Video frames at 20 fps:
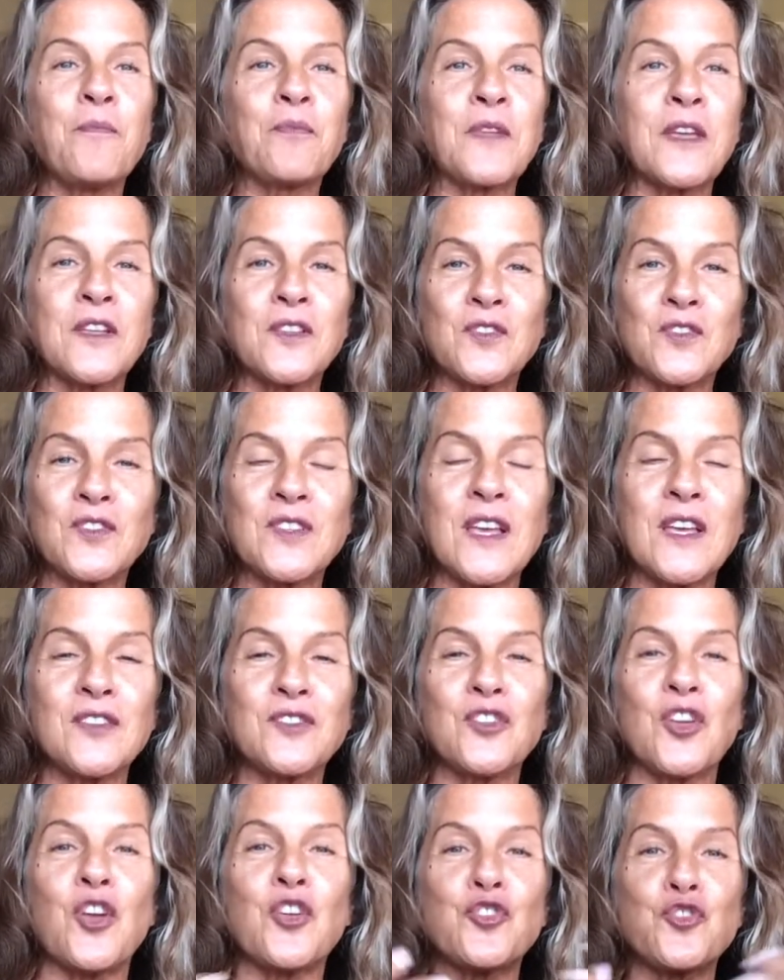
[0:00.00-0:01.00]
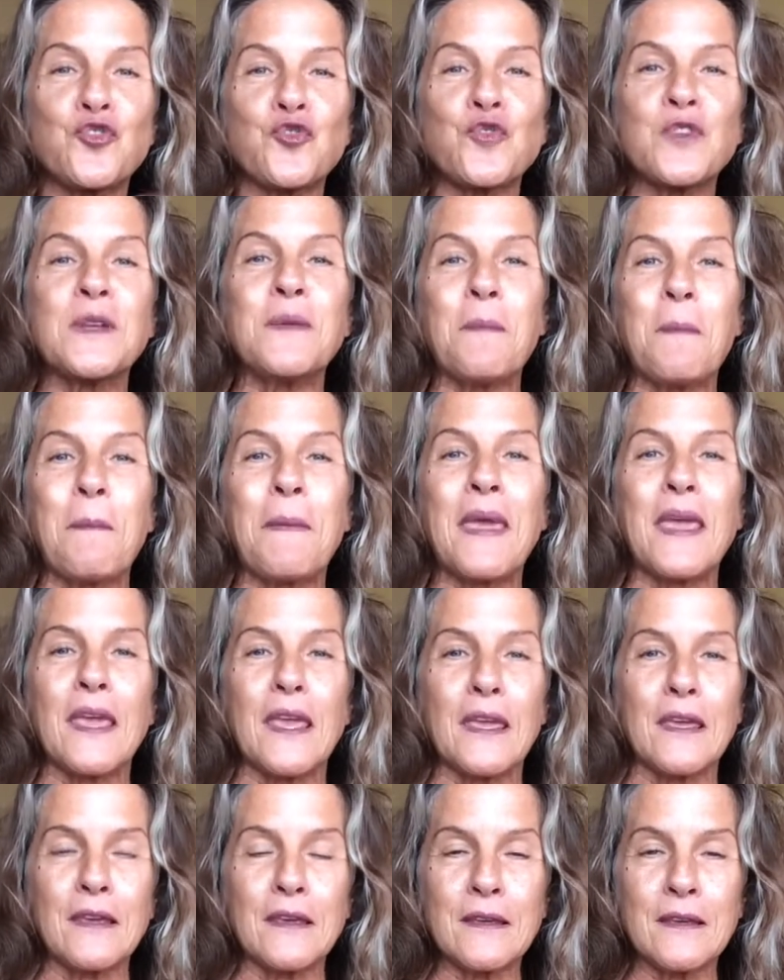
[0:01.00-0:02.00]
It says treat
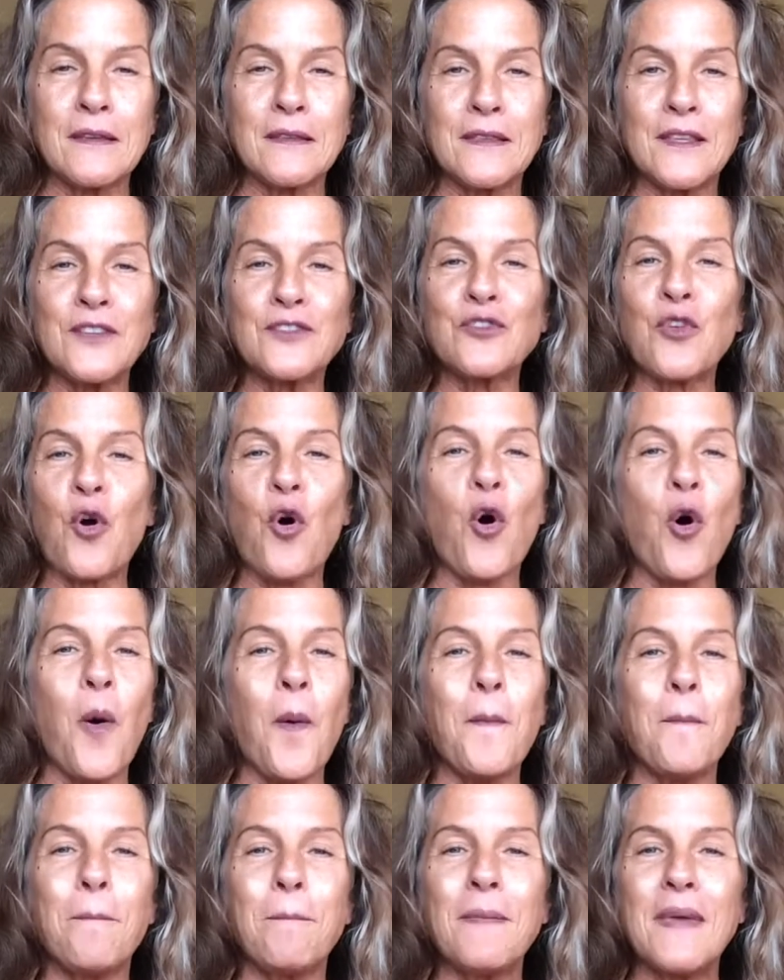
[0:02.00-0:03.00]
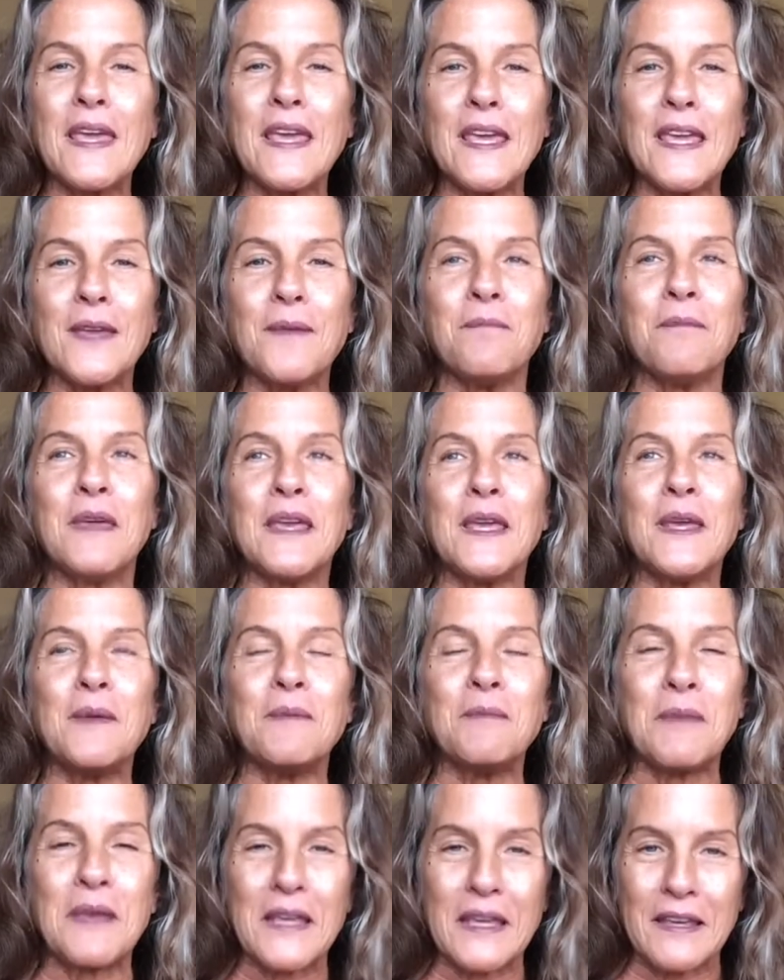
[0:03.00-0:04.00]
me. These are all me, me,
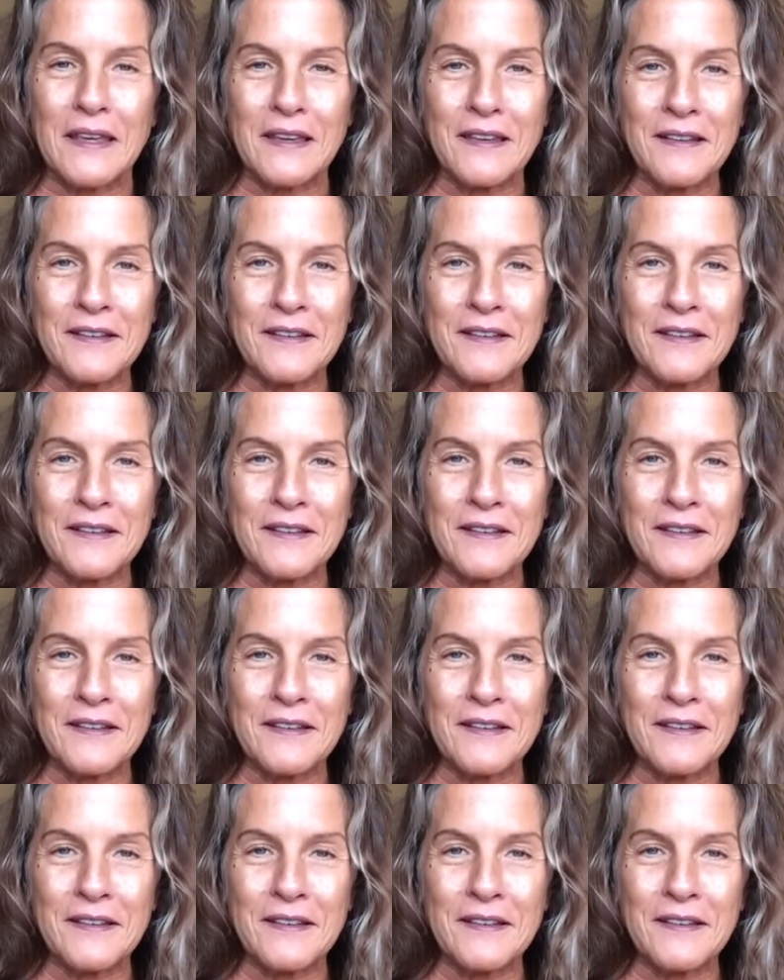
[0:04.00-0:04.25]
me.